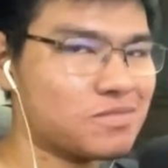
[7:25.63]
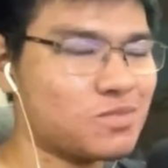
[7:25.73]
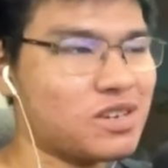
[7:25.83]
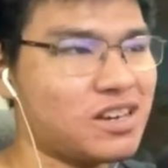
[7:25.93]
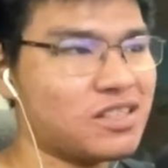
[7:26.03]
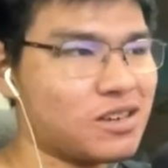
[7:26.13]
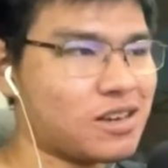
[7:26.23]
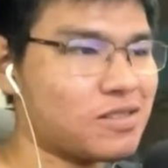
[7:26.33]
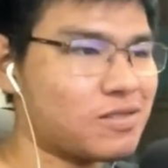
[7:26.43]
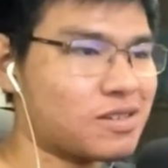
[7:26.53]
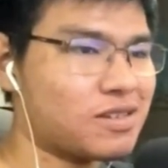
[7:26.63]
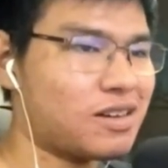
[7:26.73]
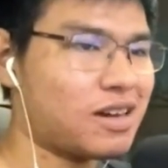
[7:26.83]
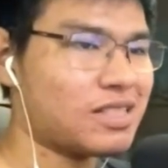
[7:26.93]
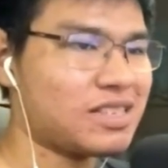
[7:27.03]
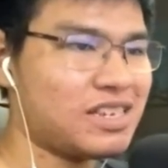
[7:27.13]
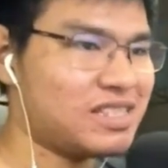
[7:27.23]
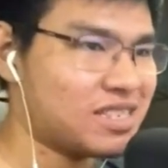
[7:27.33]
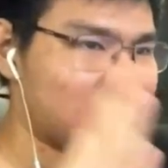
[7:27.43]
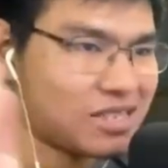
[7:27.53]
I take a look at
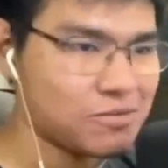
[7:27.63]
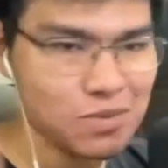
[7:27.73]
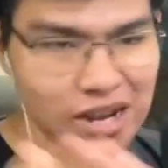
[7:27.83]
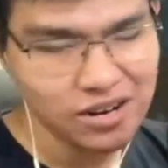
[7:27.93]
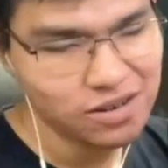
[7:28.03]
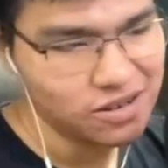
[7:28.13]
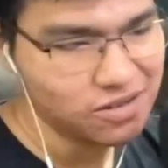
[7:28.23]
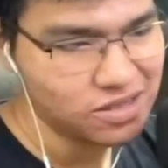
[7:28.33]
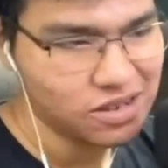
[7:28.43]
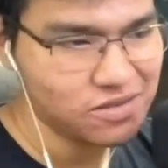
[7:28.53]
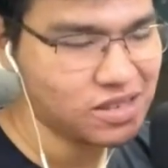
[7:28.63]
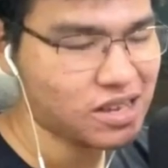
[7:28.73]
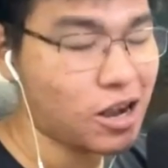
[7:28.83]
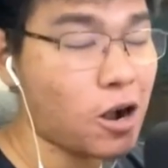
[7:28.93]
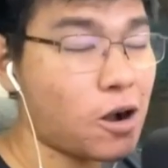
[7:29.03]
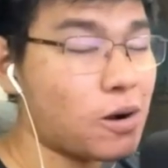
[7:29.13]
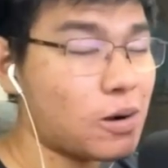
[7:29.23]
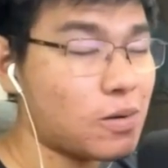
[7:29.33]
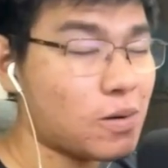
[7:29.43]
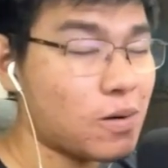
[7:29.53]
Hiten Sensei's background, I was like,
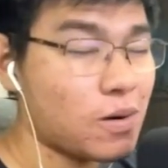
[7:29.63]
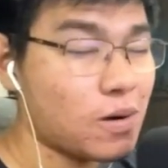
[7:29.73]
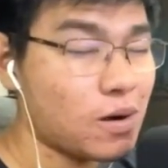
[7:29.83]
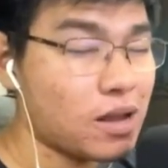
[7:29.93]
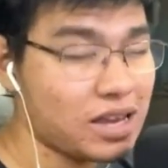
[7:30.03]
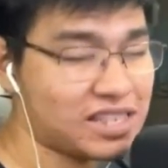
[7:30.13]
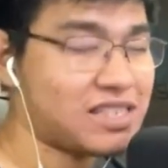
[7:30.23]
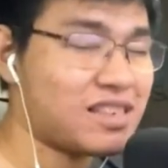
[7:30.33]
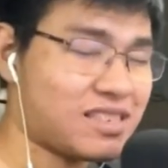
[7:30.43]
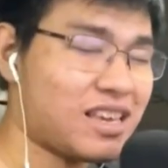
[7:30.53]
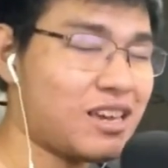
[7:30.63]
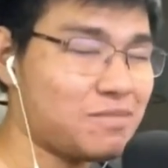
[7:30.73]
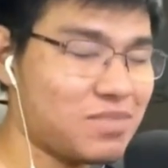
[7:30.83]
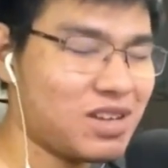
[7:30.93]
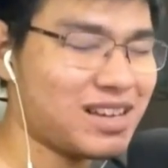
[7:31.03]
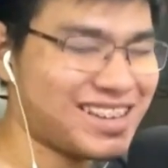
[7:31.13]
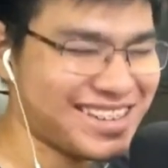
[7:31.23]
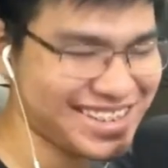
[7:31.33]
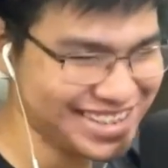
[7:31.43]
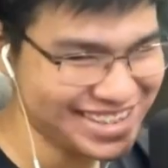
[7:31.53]
oh, it's the same.
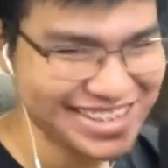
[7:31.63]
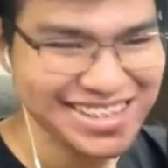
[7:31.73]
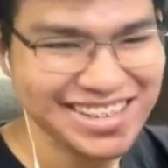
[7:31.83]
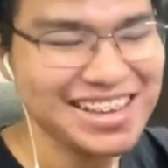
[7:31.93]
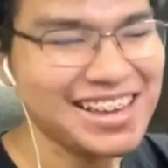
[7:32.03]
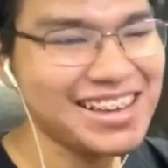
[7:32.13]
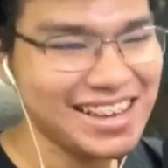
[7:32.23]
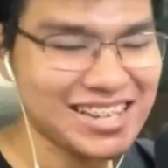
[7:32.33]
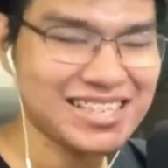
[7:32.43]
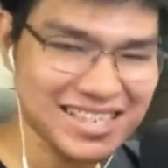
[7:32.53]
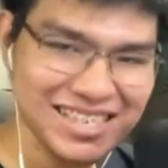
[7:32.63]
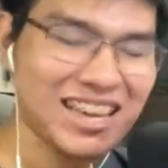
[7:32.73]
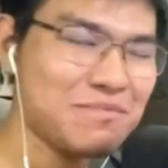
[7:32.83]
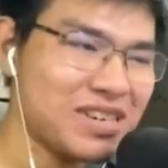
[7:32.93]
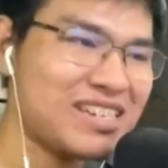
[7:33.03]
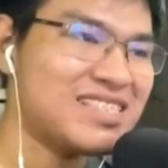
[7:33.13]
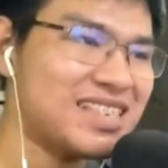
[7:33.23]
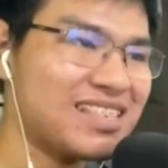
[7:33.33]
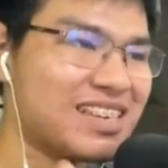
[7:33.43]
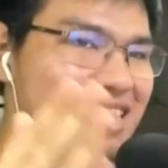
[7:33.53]
It's the same Hiten
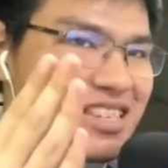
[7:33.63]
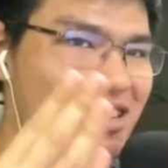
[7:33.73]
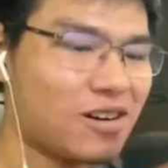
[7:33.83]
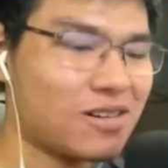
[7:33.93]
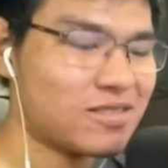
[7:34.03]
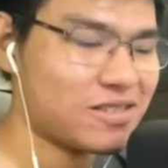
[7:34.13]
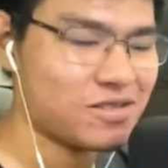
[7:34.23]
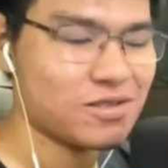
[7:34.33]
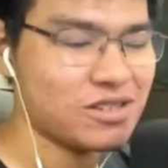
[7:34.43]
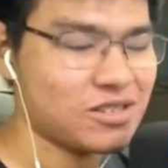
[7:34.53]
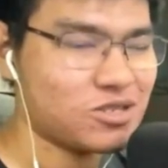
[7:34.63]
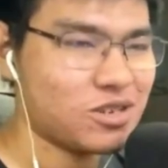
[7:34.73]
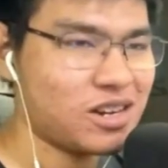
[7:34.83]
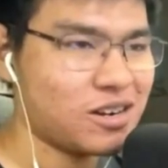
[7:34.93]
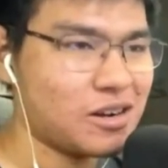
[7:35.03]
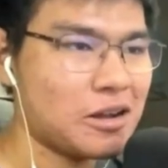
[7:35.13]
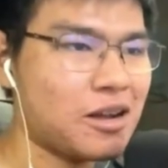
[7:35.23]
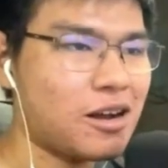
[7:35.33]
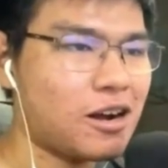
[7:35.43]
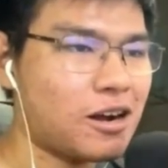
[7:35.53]
Sensei, the author or illustrator
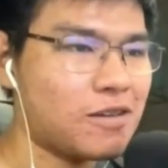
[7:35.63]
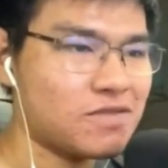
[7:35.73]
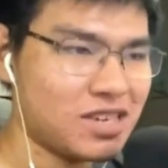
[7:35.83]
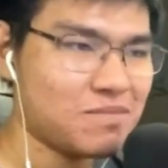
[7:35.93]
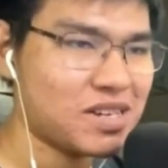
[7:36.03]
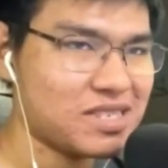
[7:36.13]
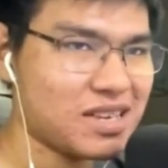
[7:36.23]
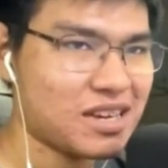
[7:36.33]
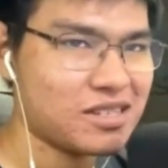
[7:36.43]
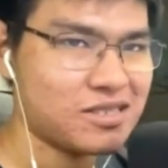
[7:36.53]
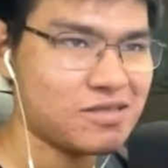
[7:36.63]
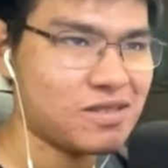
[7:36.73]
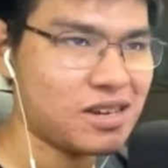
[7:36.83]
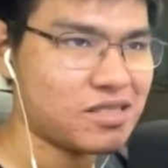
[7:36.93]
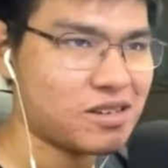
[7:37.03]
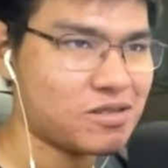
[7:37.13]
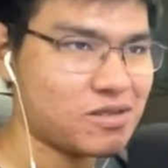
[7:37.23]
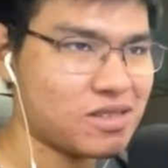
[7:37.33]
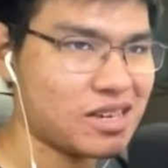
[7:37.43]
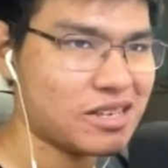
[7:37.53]
of Gimai Seikatsu and other
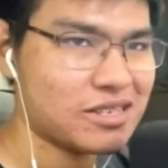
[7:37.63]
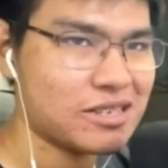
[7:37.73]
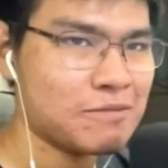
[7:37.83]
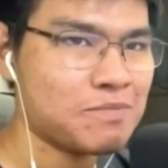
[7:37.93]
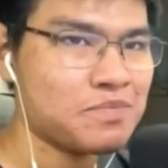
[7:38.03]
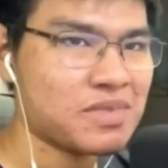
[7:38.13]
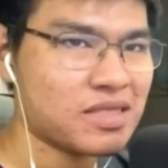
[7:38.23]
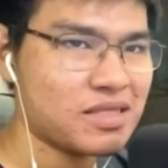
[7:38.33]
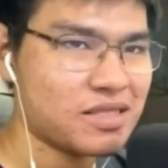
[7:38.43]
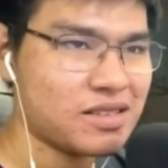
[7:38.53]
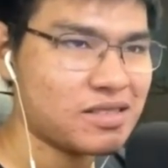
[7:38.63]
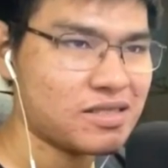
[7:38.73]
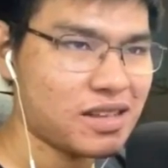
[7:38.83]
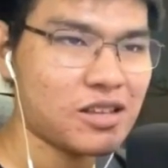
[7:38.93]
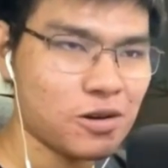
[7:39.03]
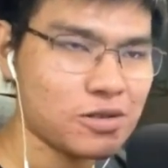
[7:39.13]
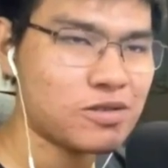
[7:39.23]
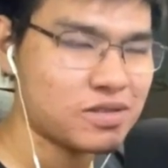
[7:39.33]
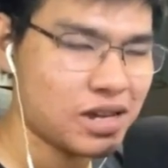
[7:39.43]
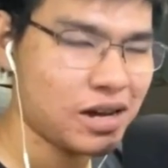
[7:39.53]
things, that
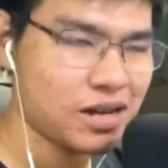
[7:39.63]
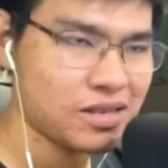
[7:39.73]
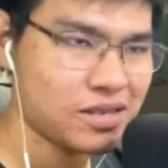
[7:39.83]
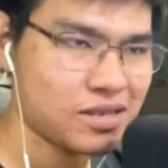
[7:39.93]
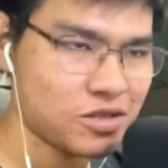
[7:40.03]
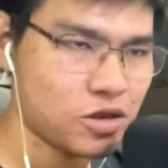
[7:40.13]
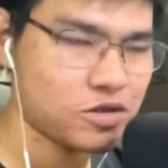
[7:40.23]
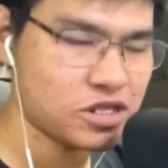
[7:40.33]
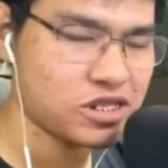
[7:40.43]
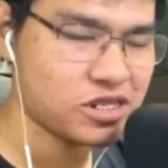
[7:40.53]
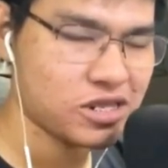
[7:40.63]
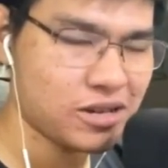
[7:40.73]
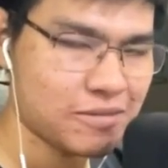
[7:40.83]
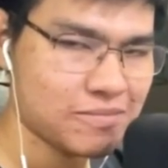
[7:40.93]
also does doujinshi.